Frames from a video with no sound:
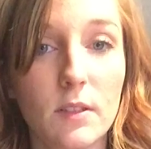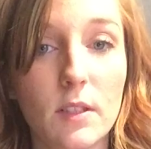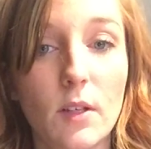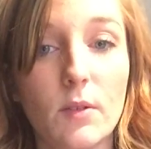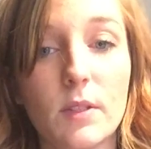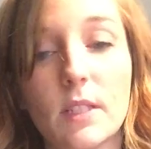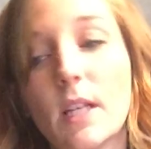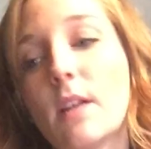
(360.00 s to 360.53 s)

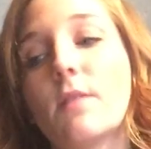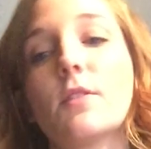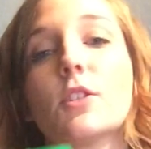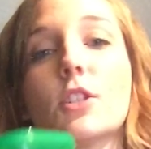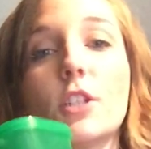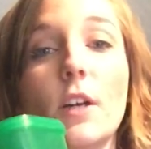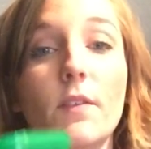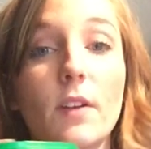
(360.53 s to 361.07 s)
So instead of
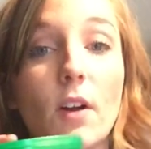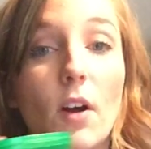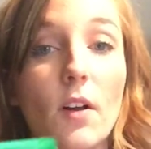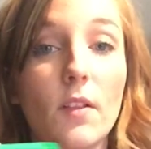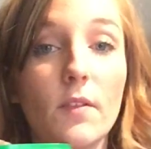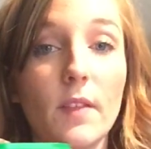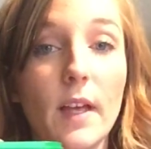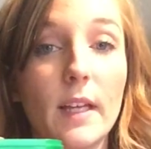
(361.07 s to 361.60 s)
shoving
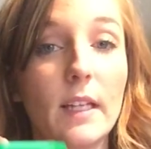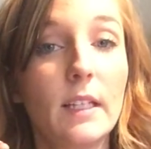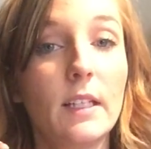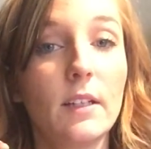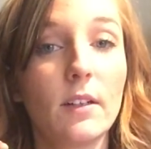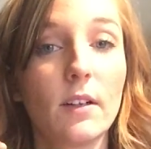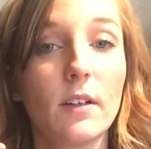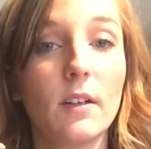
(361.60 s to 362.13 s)
all of that in
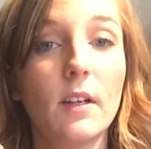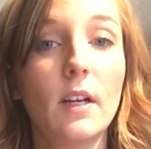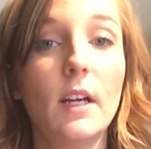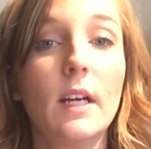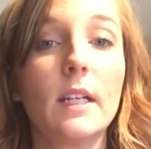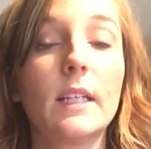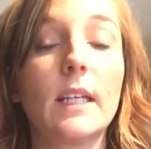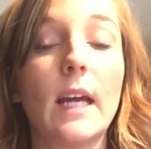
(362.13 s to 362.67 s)
here,
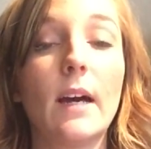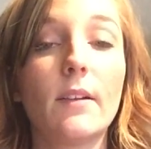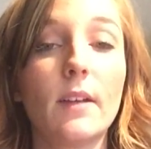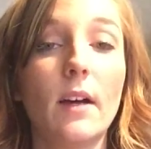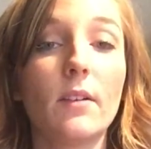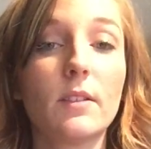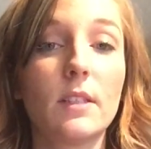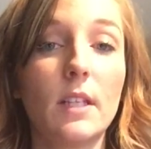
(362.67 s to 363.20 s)
count
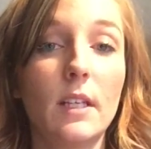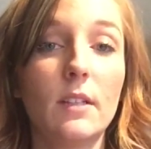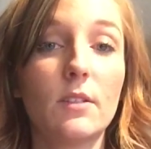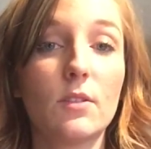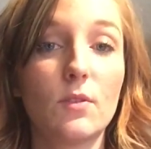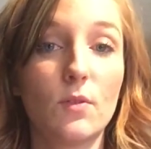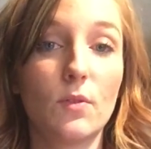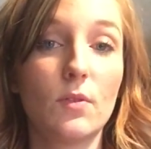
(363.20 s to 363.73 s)
out
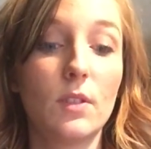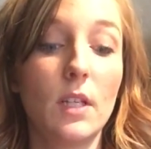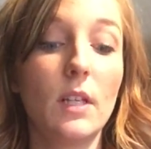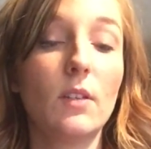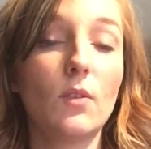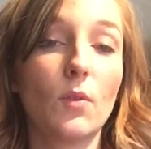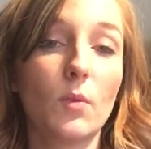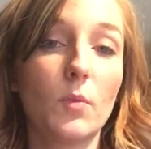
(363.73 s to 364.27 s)
10
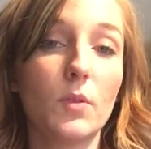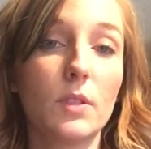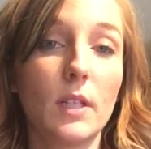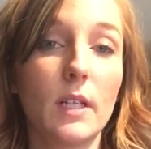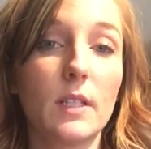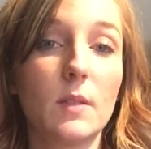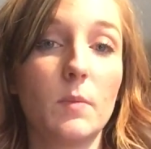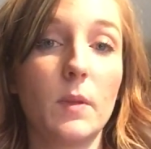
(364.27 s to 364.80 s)
normal
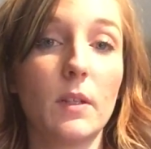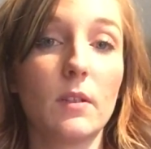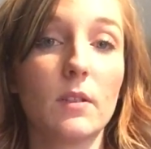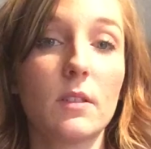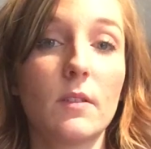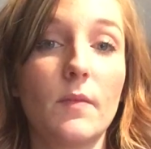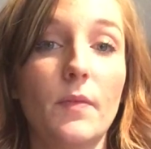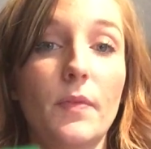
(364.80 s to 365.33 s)
sized
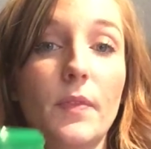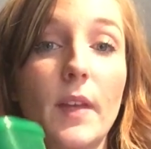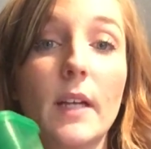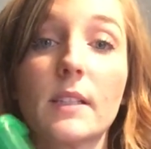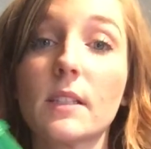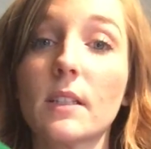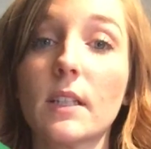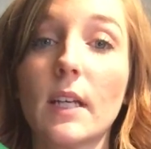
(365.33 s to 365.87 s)
spears.
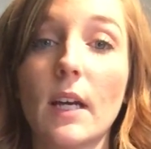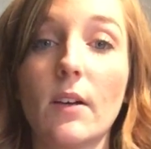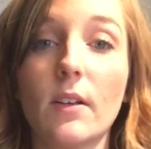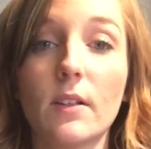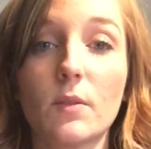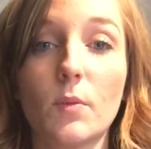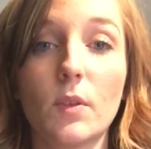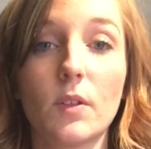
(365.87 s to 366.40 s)
That's going to count
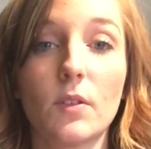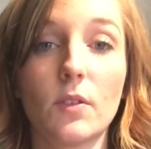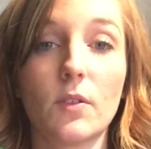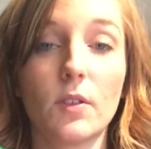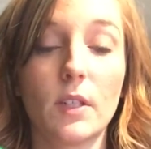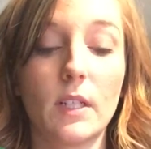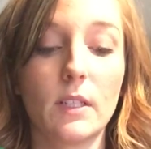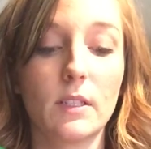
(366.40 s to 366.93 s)
as one of your
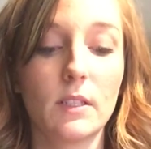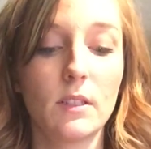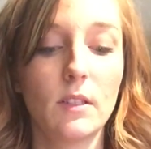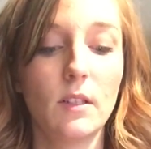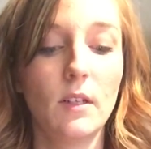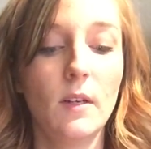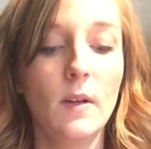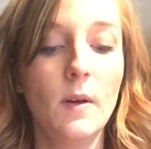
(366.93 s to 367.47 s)
greens.
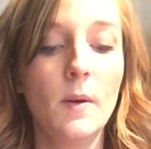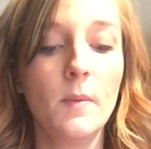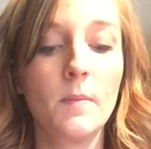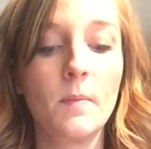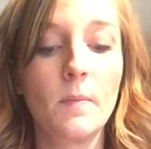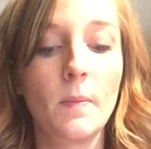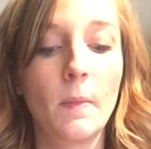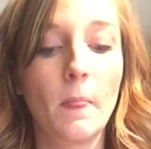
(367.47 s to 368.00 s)

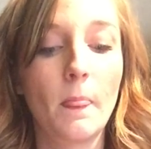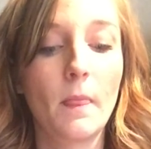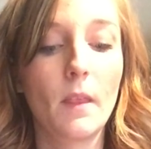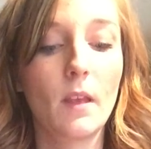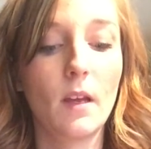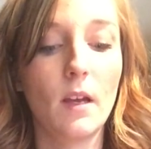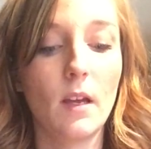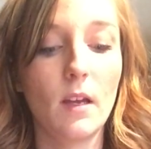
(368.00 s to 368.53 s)

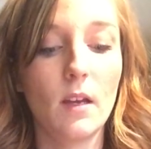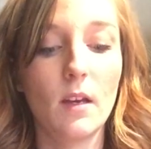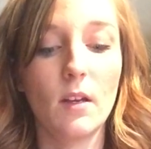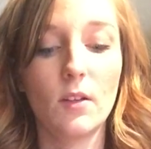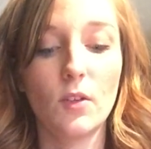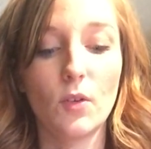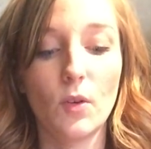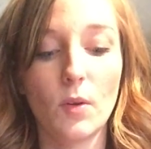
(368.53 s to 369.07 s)

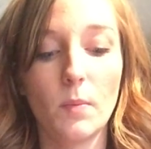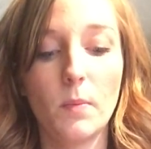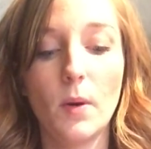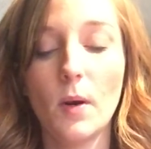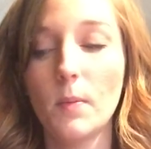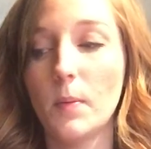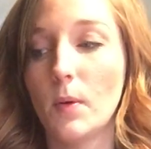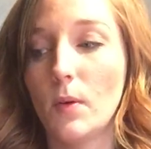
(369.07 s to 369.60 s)
And your
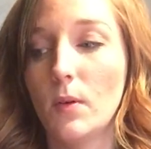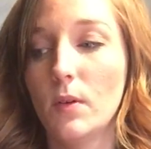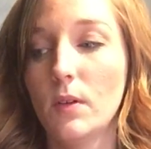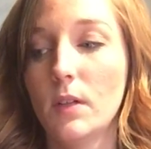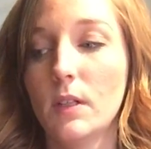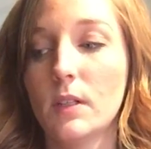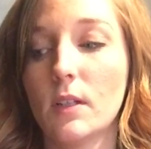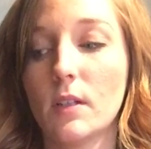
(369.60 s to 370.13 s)
purple,
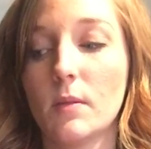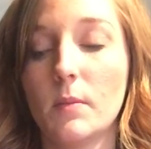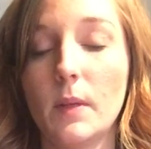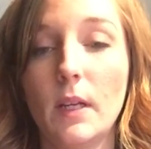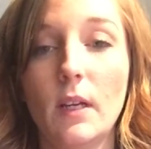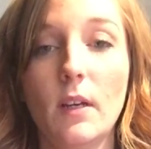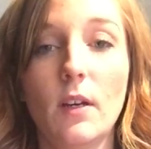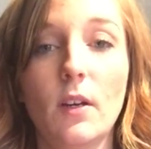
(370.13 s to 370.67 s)
going to
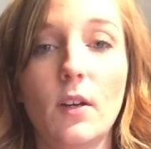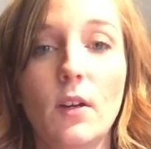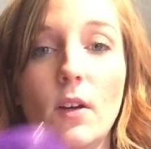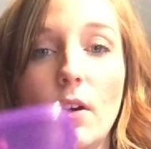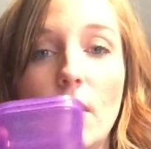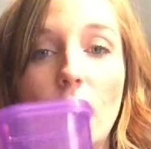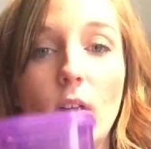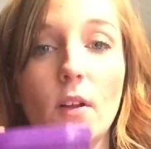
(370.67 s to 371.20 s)
be
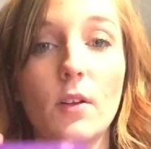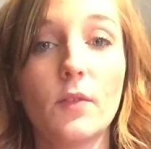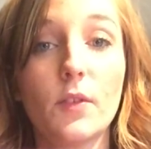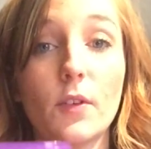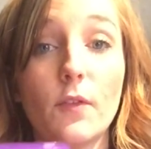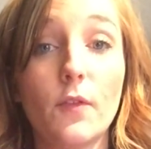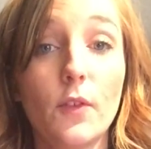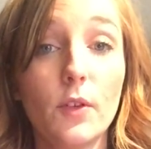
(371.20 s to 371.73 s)
all of
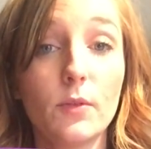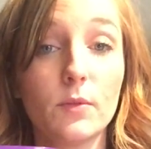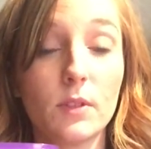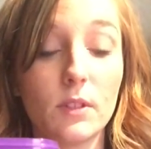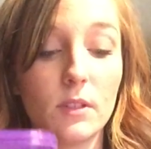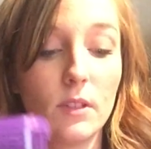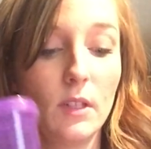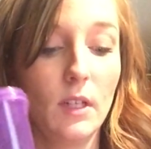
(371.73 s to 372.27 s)
your
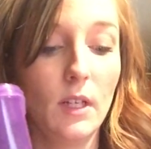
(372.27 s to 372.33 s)
fruits.